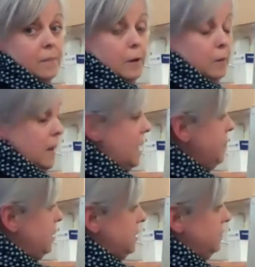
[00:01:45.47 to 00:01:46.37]
okay,
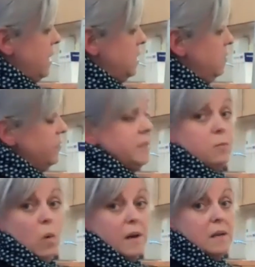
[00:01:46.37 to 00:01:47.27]
because the value of
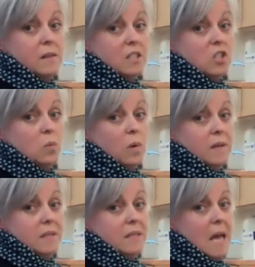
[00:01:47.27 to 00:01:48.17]
the digit 1
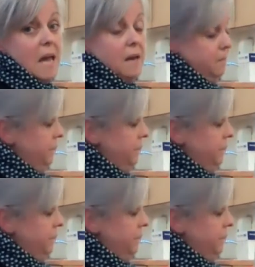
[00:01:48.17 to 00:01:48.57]
is 10.